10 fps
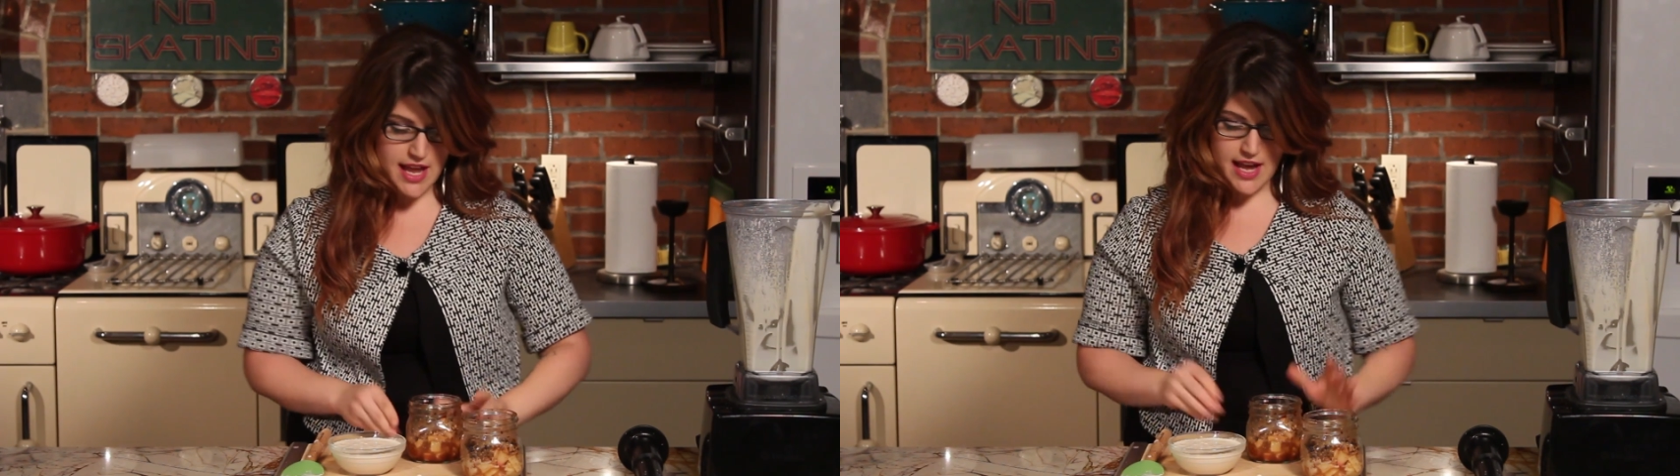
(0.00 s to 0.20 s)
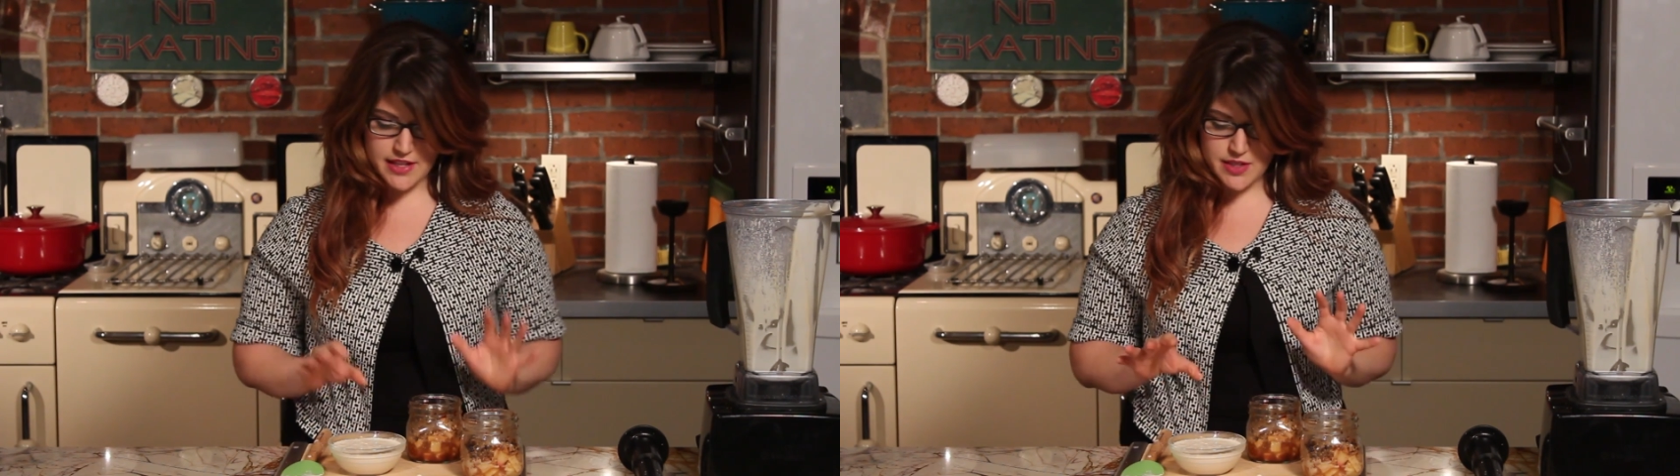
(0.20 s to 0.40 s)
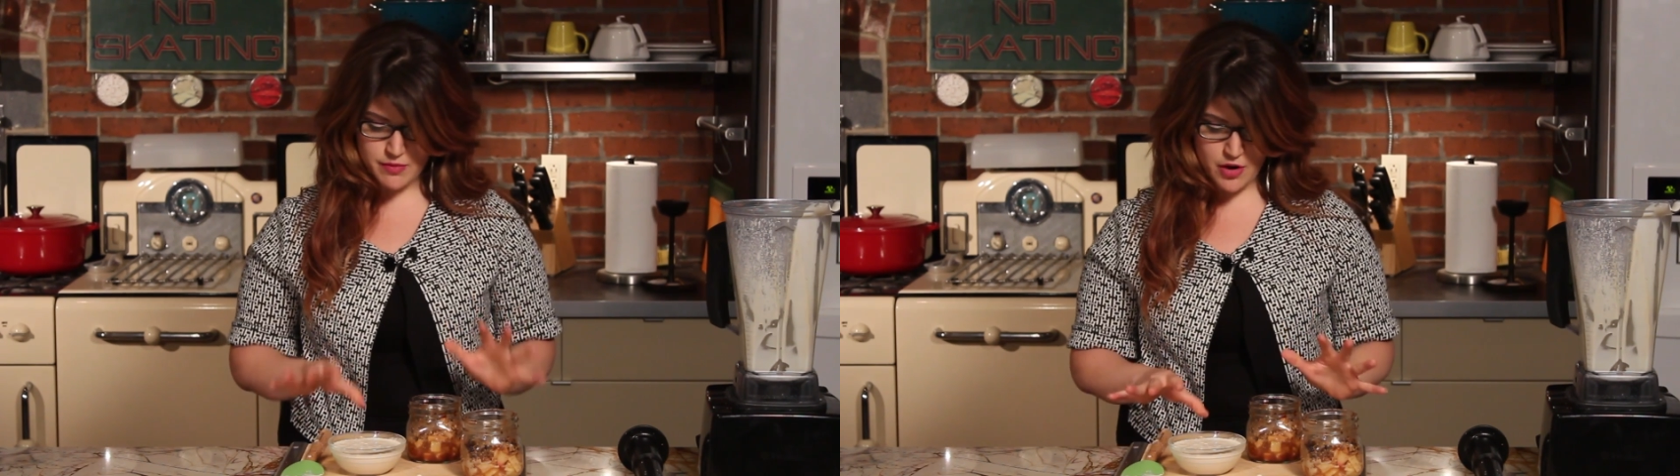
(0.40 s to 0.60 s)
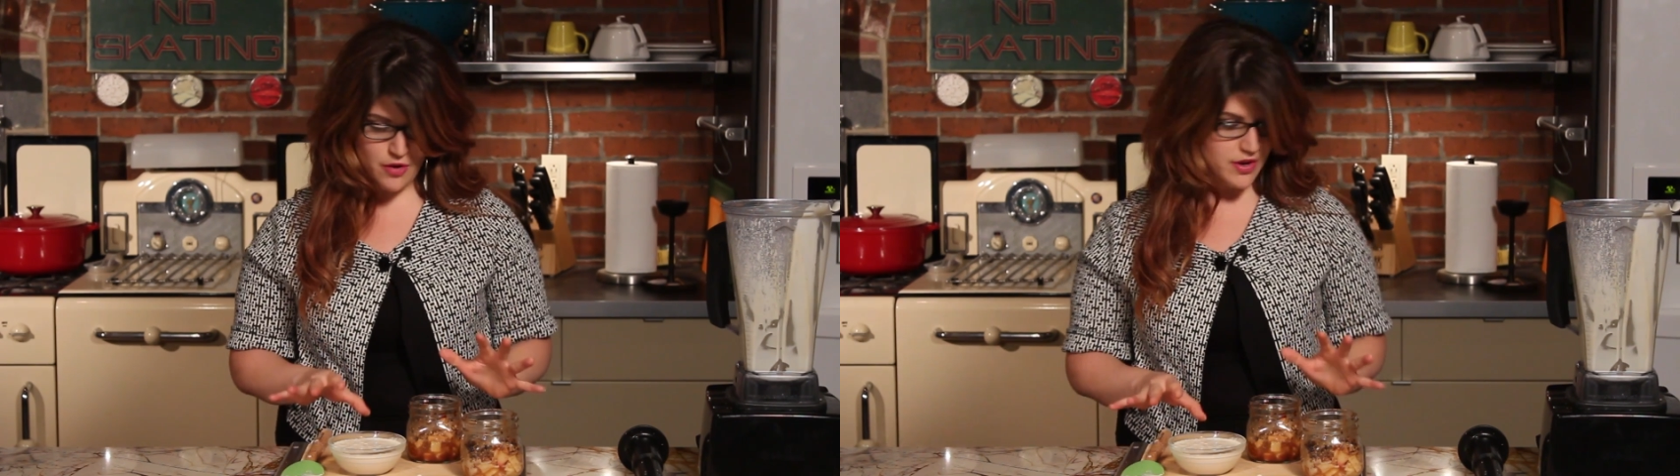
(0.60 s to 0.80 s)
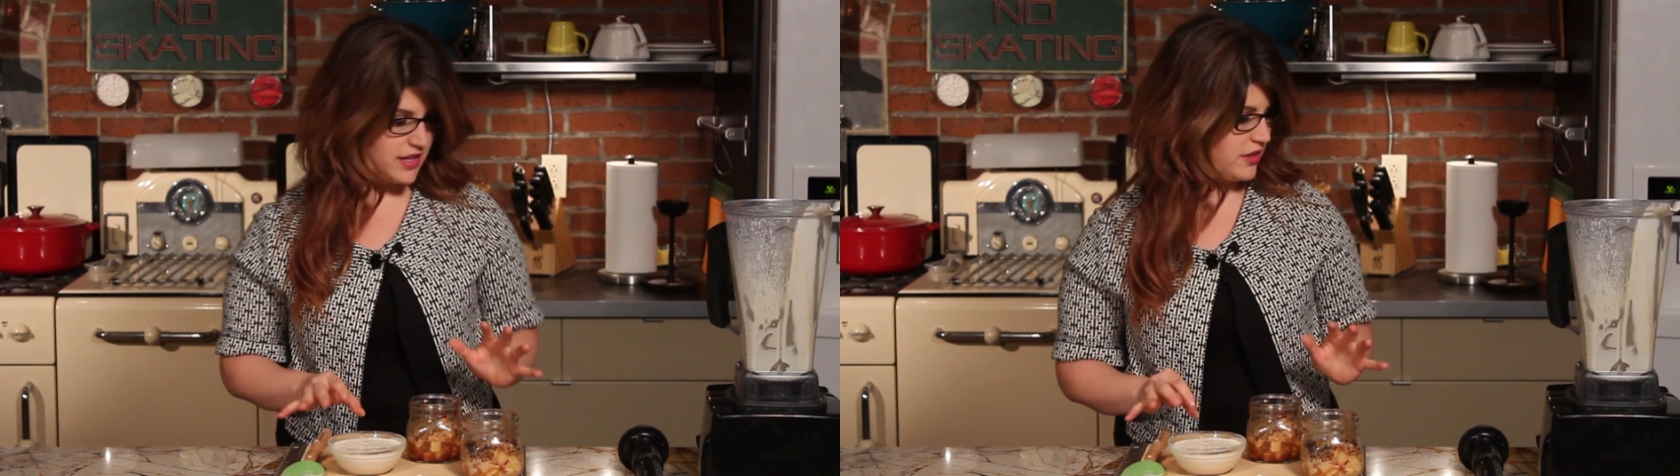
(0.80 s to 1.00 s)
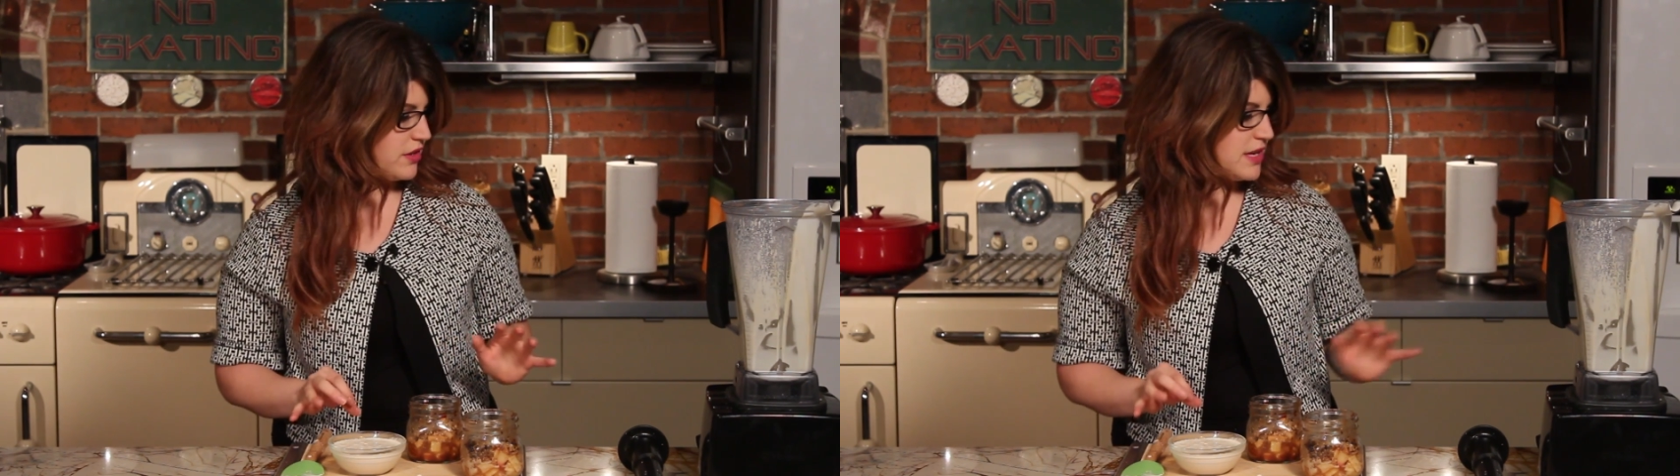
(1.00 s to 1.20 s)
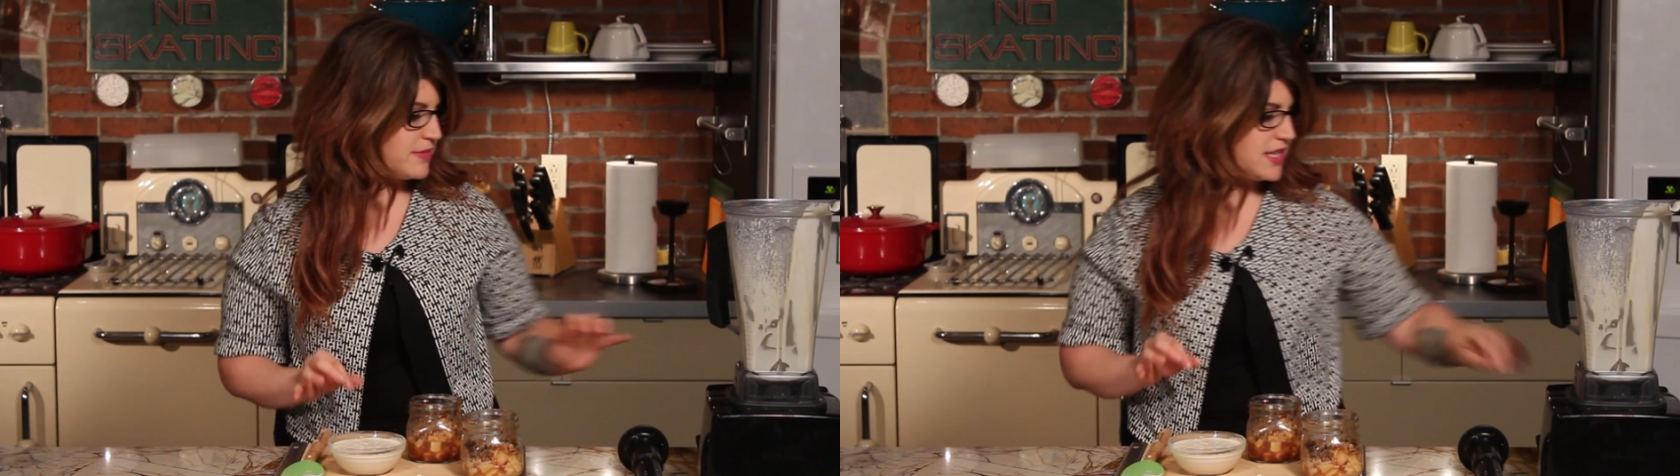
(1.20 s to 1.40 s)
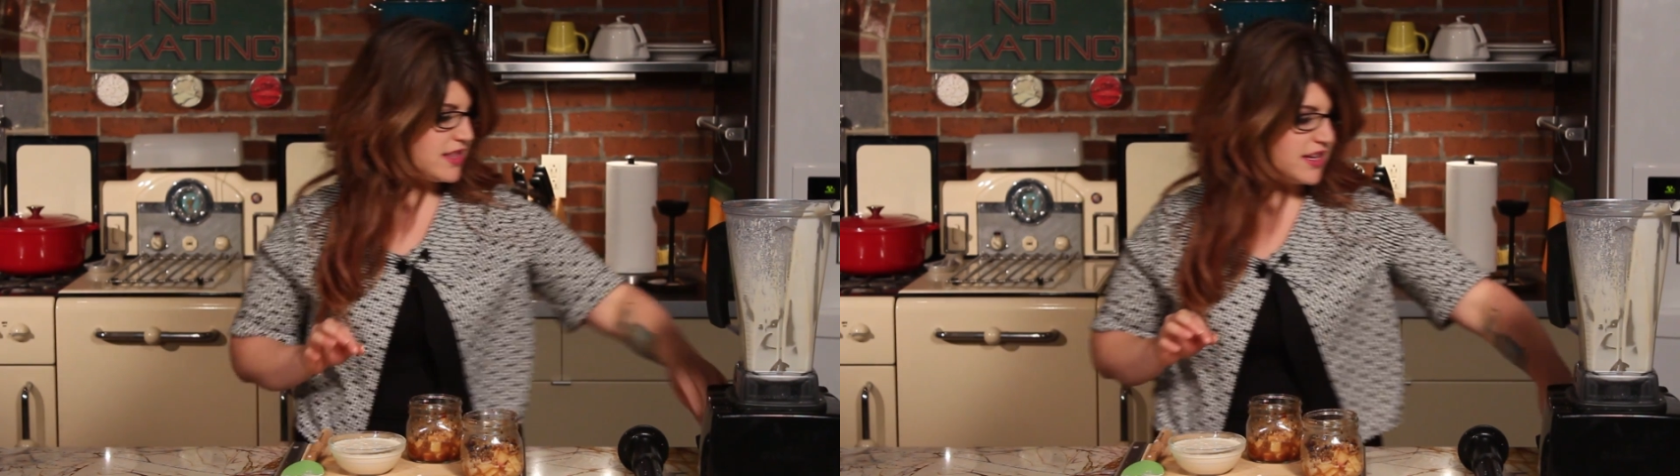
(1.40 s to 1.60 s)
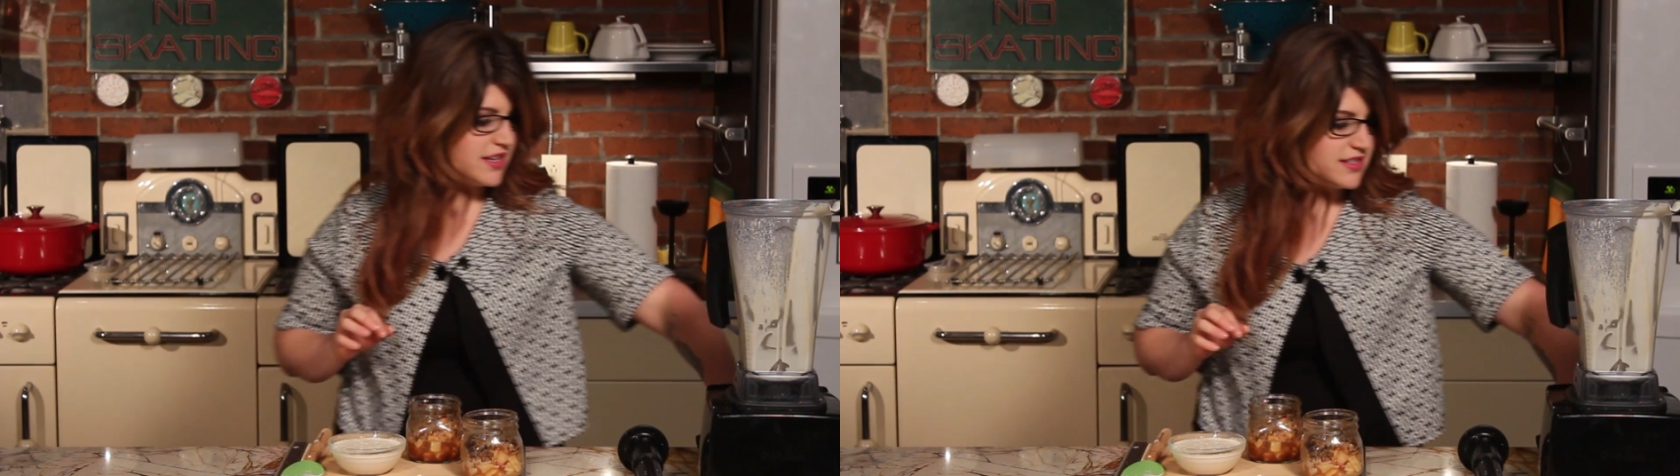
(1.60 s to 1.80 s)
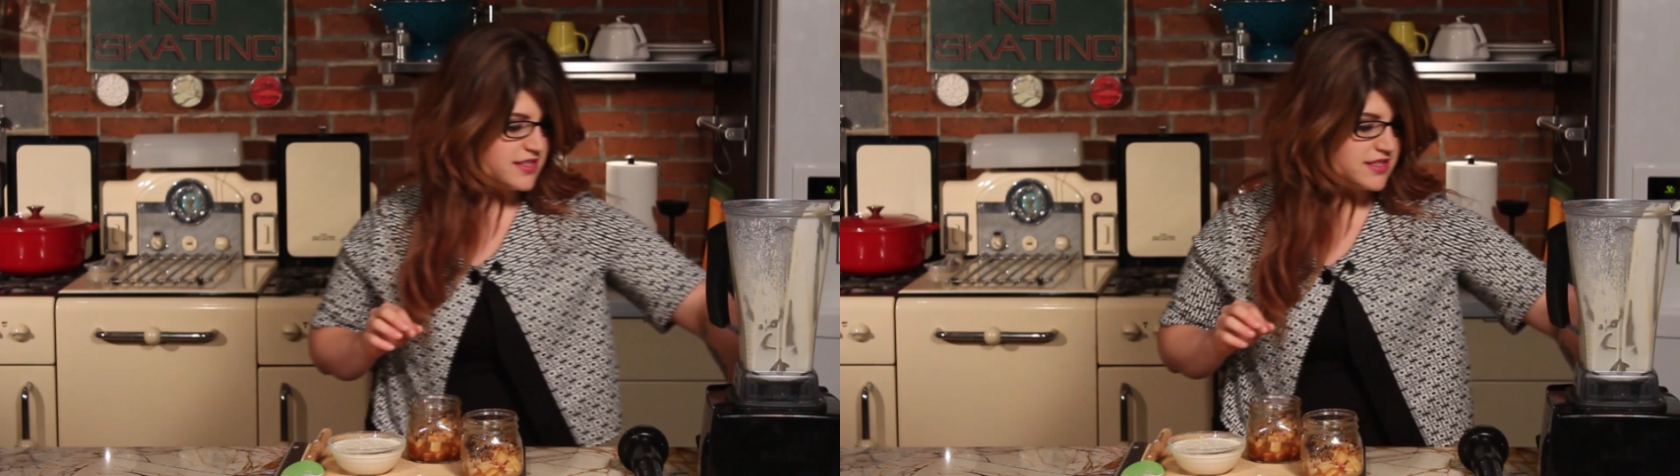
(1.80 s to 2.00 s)
add some coconut cream to
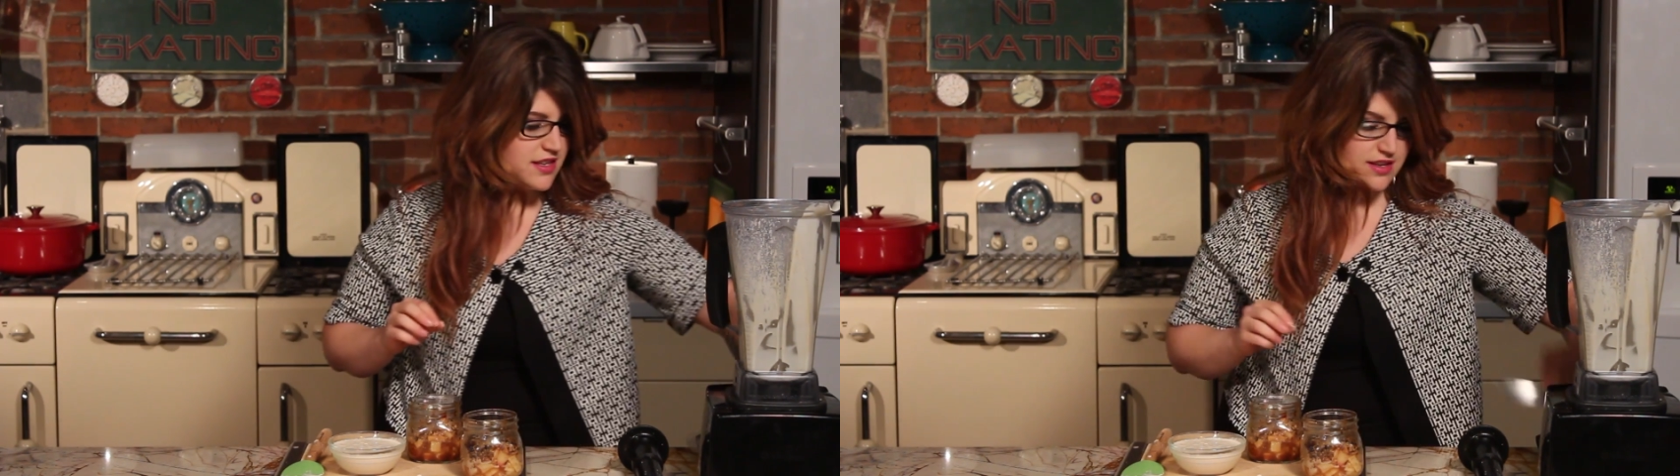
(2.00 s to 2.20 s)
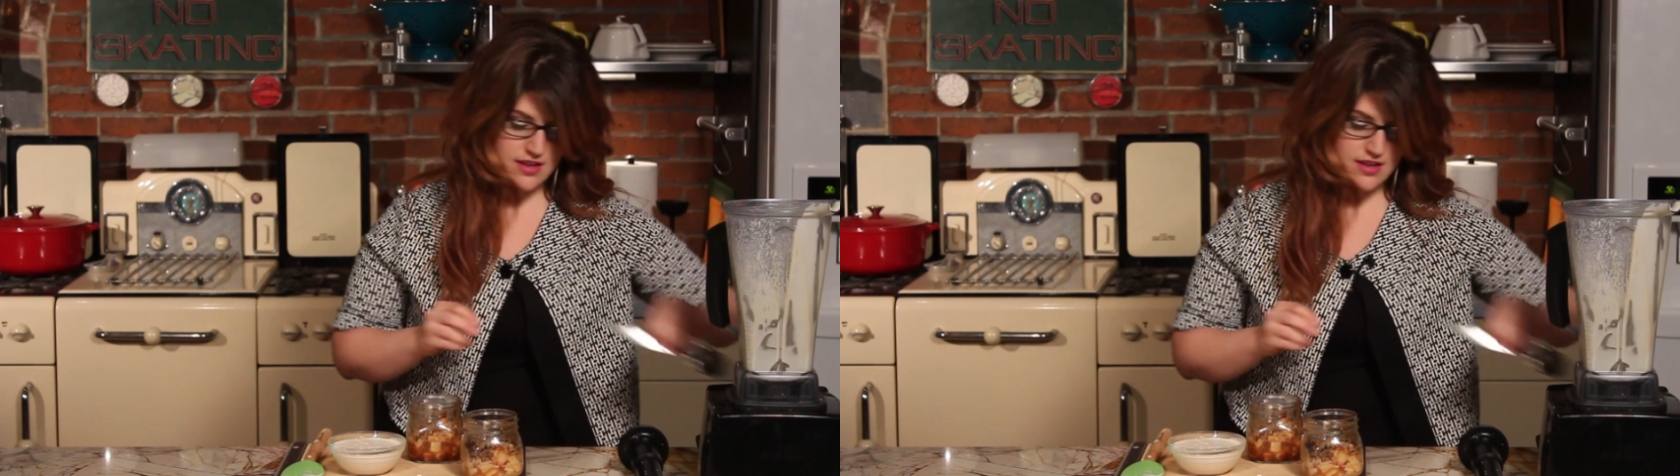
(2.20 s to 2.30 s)
this.